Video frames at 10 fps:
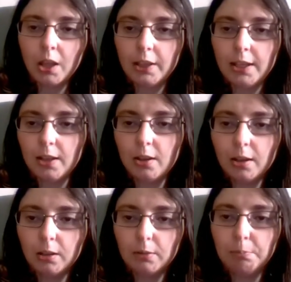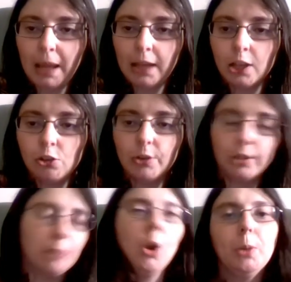The main issue at
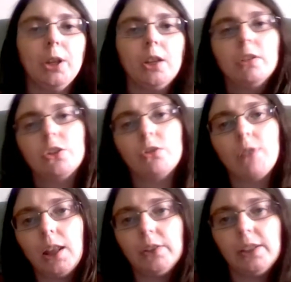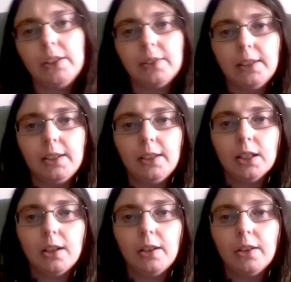the moment here in Australia is the
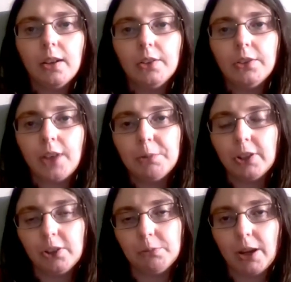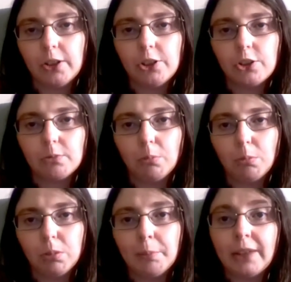same-sex marriage
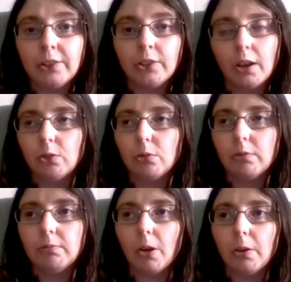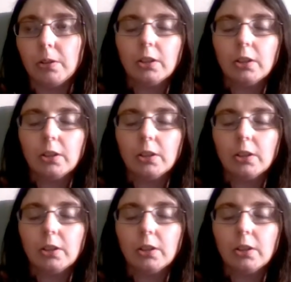plebiscite or vote.